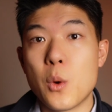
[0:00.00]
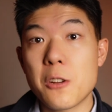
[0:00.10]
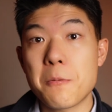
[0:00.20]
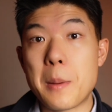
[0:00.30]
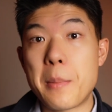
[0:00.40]

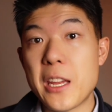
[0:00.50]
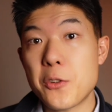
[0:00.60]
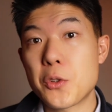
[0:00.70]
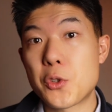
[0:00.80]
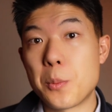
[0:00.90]
One of my
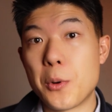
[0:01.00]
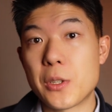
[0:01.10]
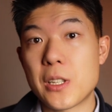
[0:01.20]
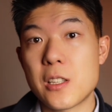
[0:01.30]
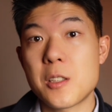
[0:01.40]
Patreon
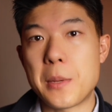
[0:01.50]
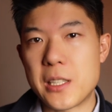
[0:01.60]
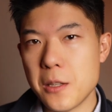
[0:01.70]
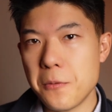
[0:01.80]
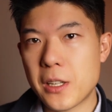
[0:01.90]
supporters
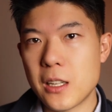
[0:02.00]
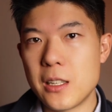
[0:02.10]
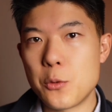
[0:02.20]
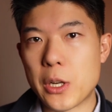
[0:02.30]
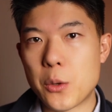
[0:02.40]

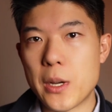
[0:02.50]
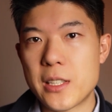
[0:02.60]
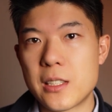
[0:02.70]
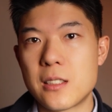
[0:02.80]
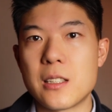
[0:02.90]
specifically
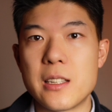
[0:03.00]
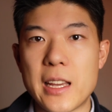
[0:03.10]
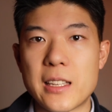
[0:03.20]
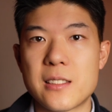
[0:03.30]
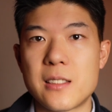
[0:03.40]
requested the
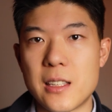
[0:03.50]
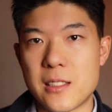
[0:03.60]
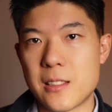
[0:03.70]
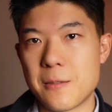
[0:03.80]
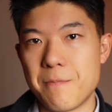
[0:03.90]
next
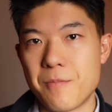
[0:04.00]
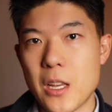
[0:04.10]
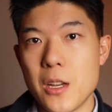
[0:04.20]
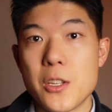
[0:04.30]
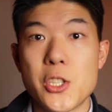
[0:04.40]
test:
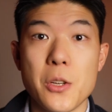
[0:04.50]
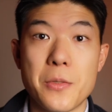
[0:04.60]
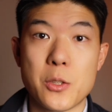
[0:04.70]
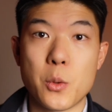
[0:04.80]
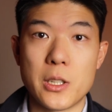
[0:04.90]

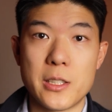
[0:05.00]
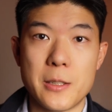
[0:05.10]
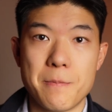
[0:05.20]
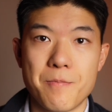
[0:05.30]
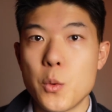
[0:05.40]
surface
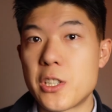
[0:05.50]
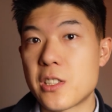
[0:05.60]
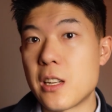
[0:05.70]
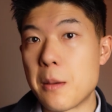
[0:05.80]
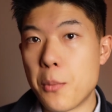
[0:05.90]
quality, which
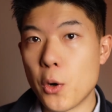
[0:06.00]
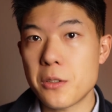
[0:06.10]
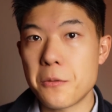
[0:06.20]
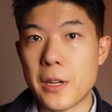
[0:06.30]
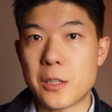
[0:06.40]
is an
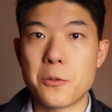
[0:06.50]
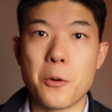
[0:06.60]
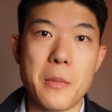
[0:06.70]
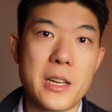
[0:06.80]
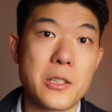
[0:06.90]
important factor
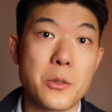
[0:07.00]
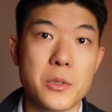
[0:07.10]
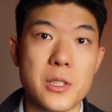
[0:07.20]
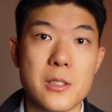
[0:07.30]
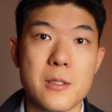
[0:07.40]
for many
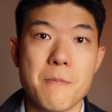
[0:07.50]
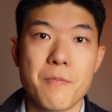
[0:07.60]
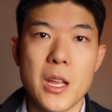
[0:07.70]
users.